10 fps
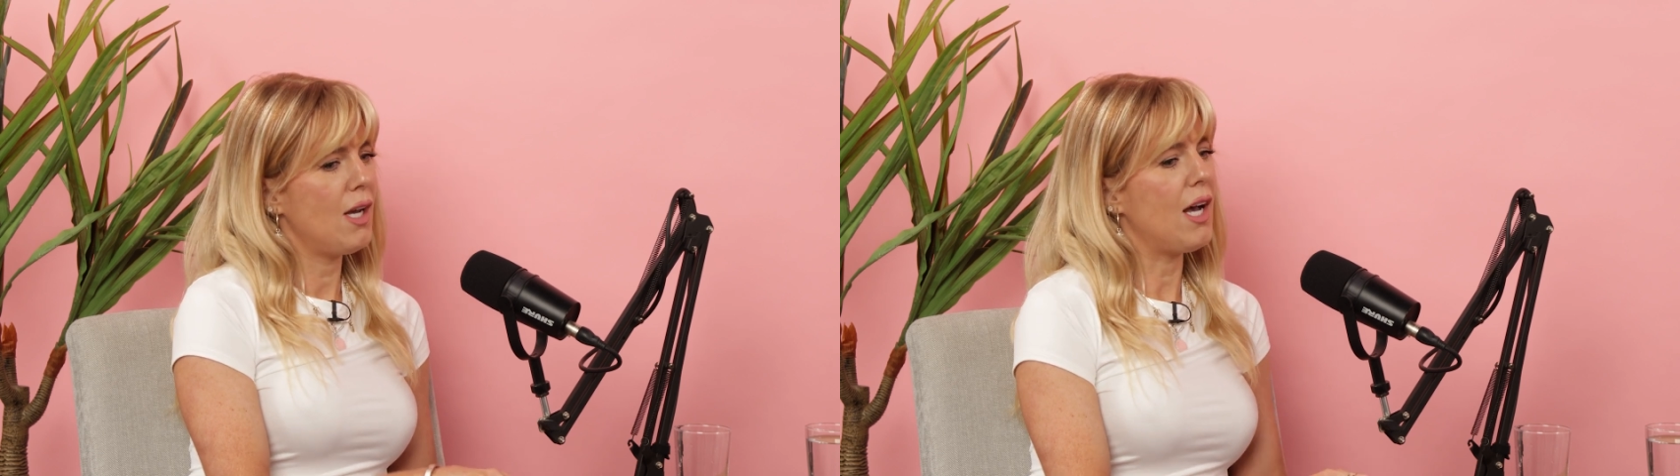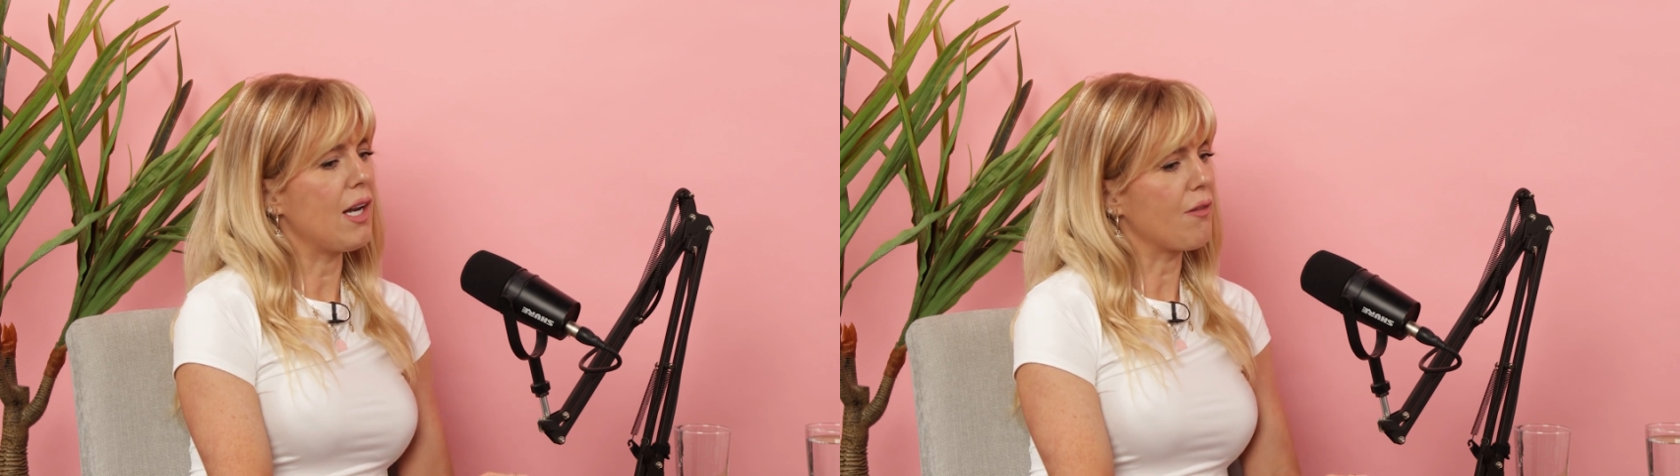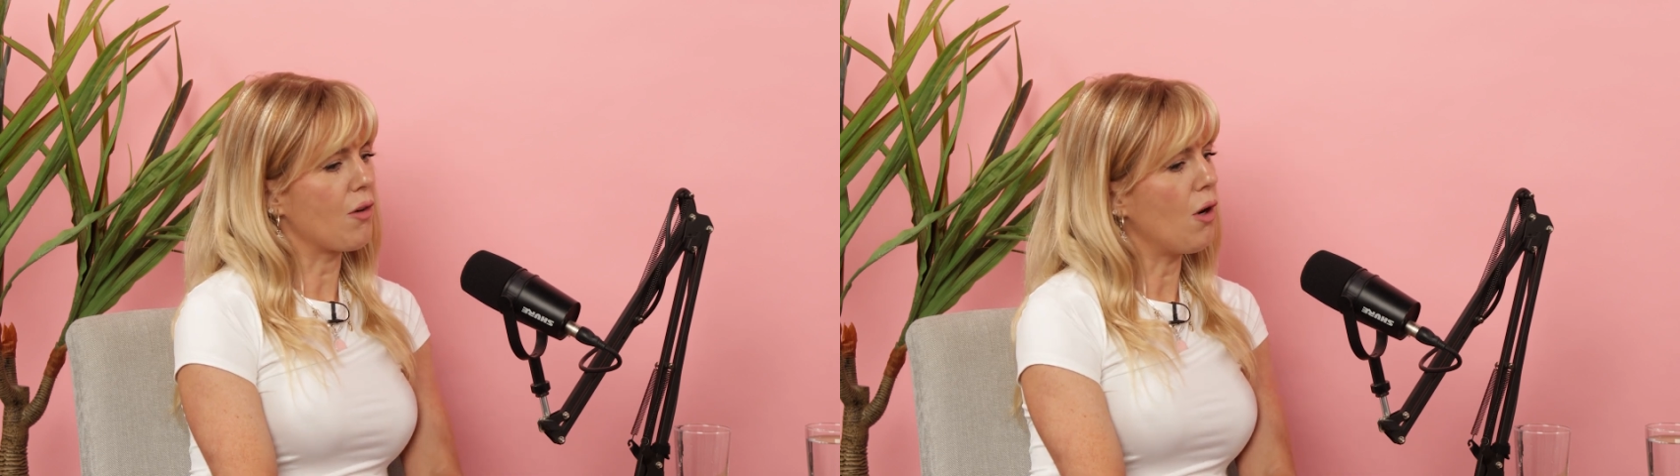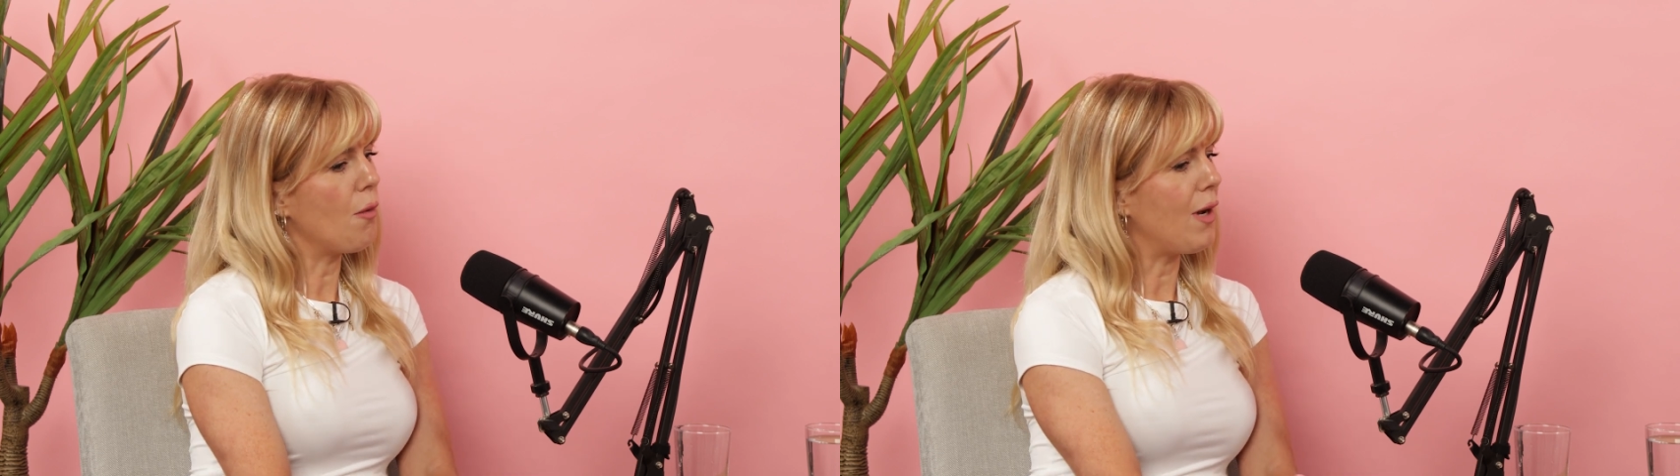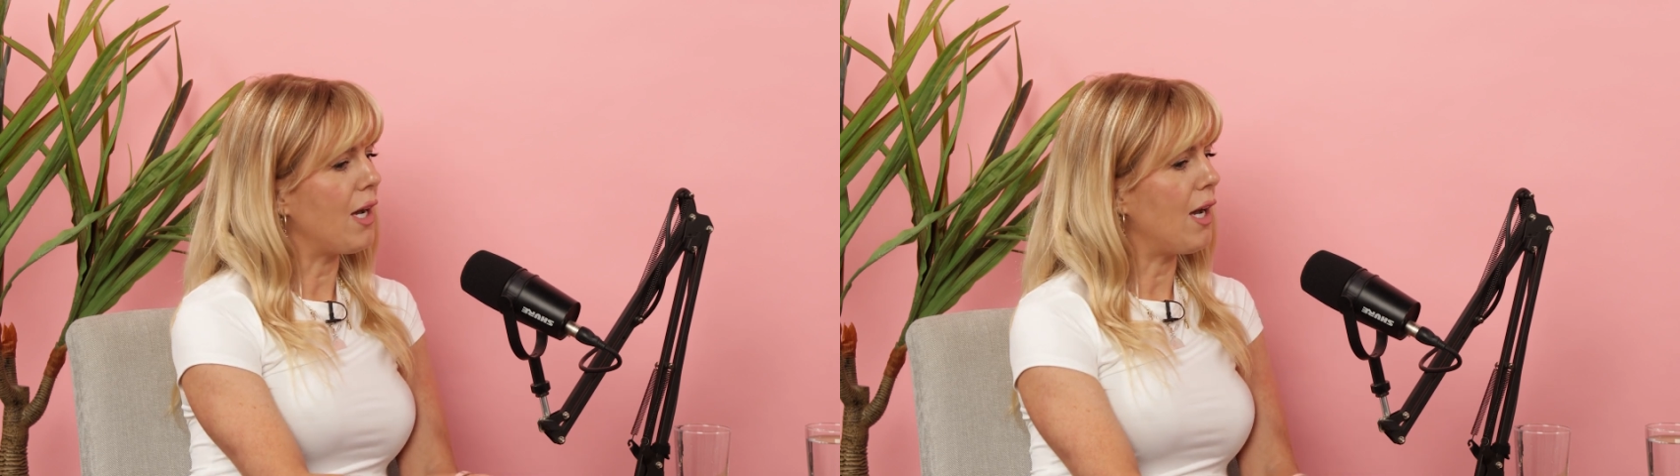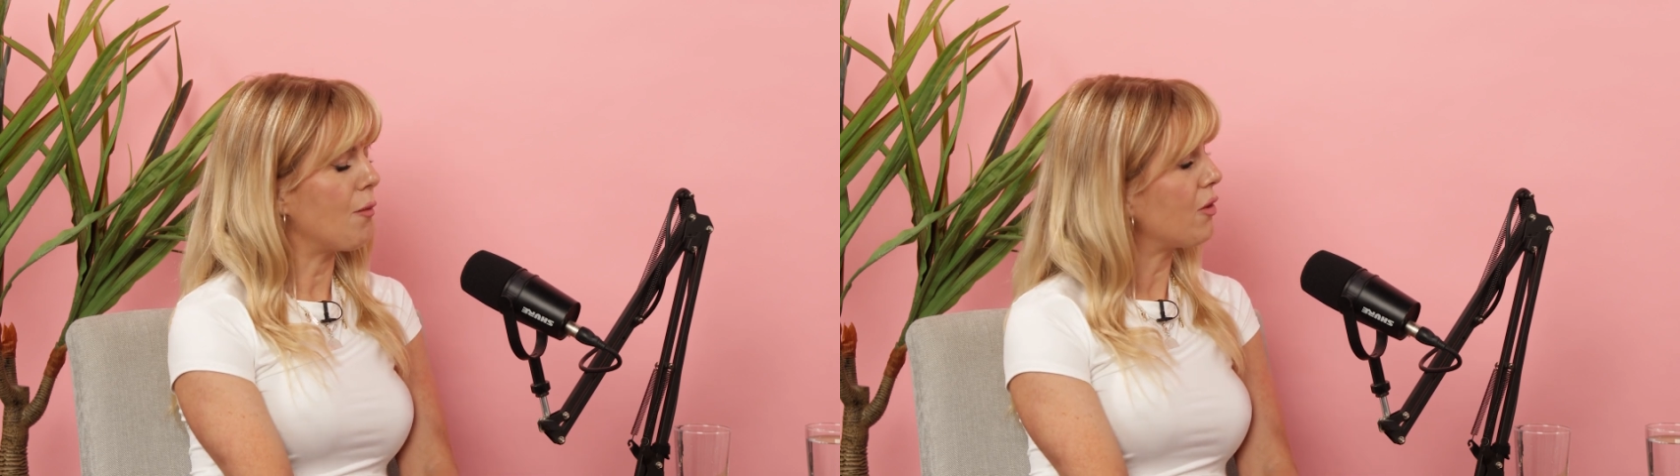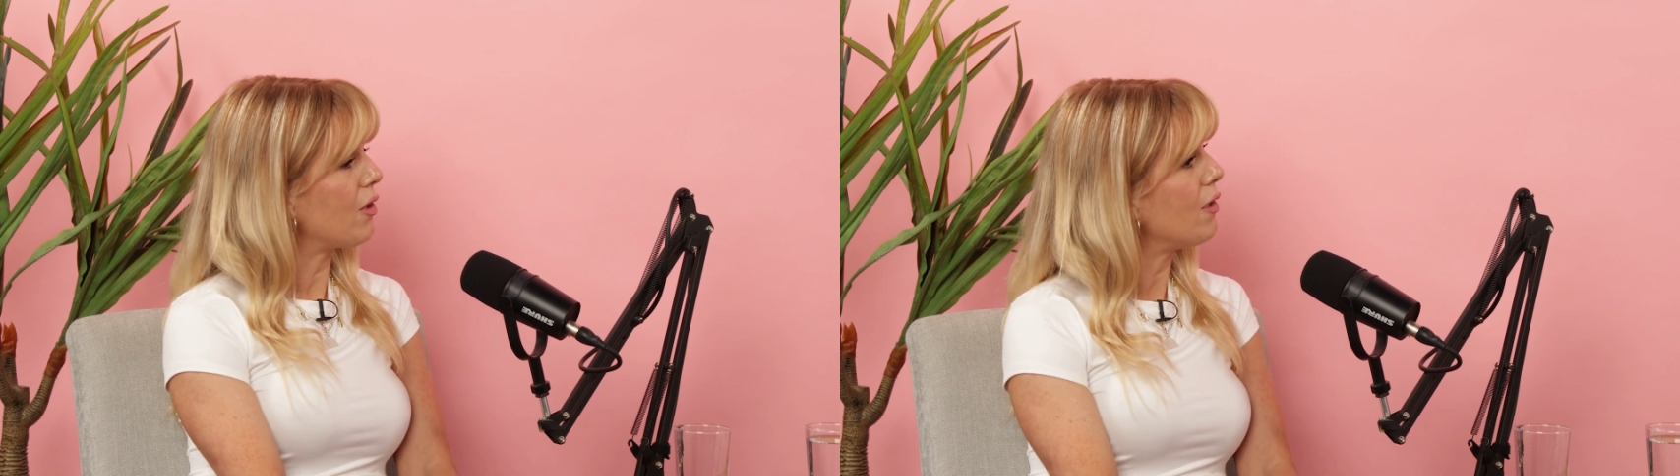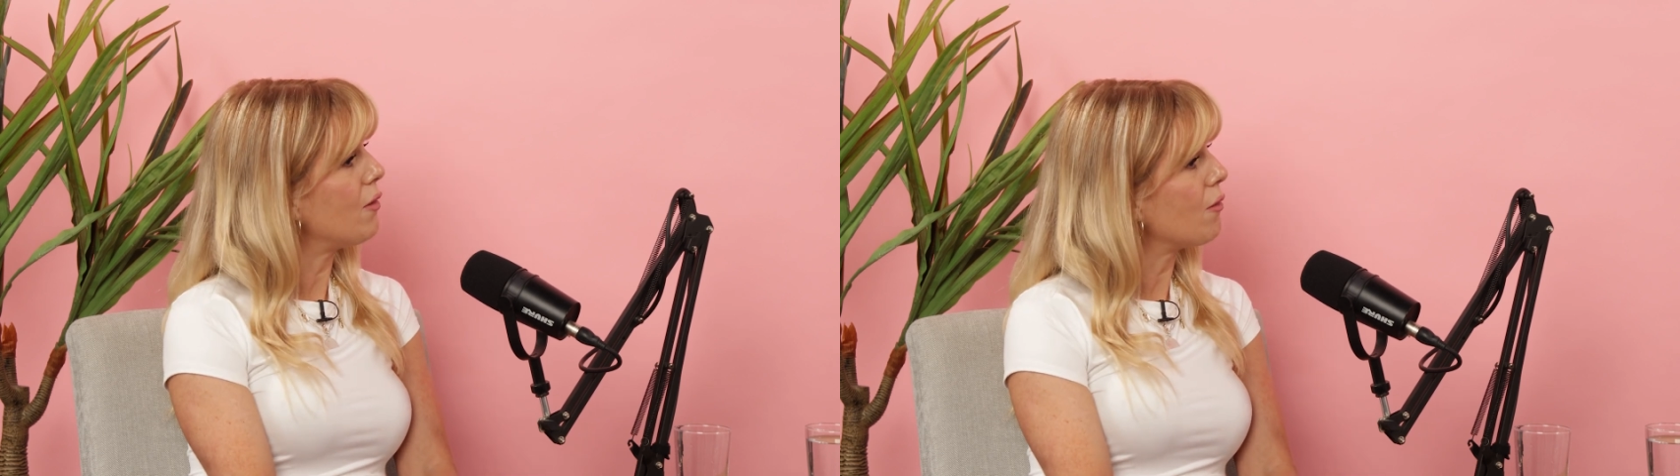and I've got my
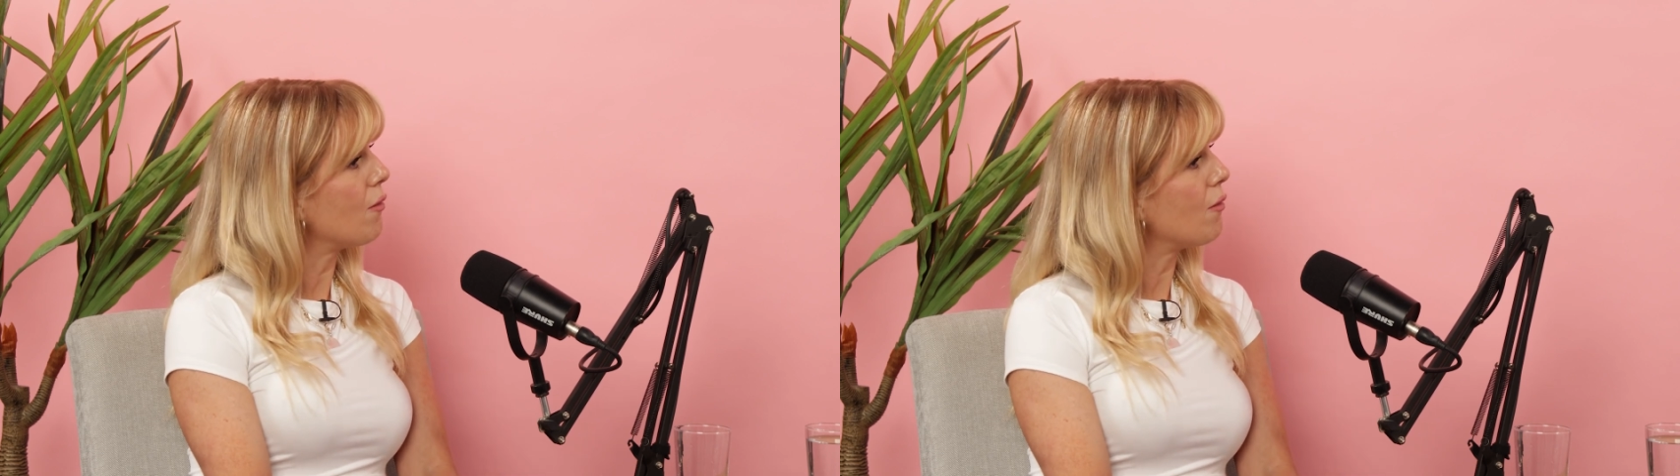absolute